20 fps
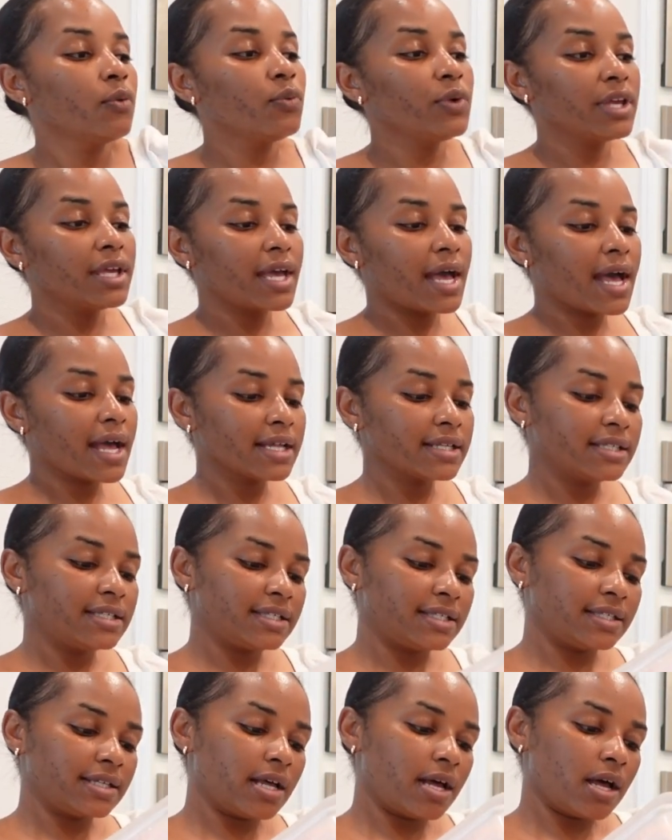We got
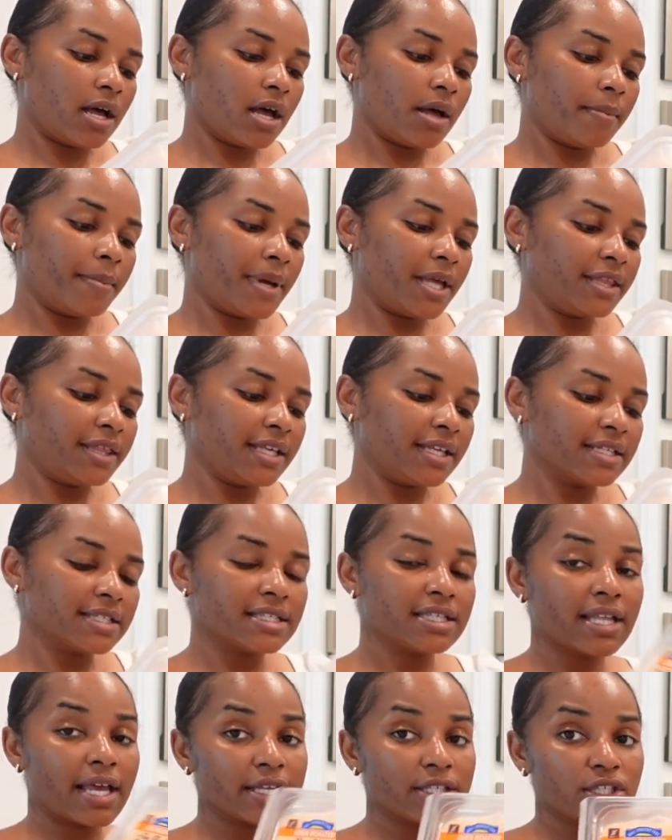some thin
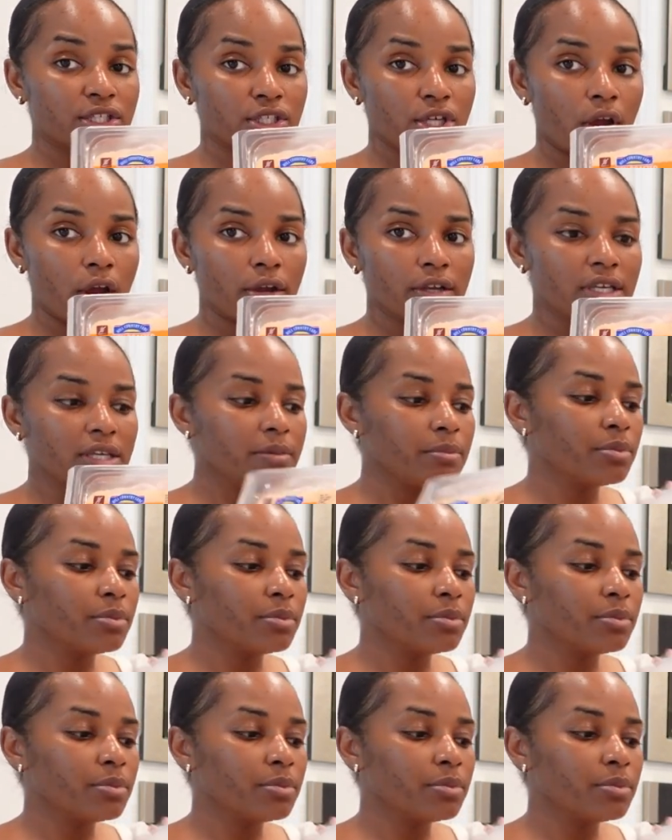sliced turkey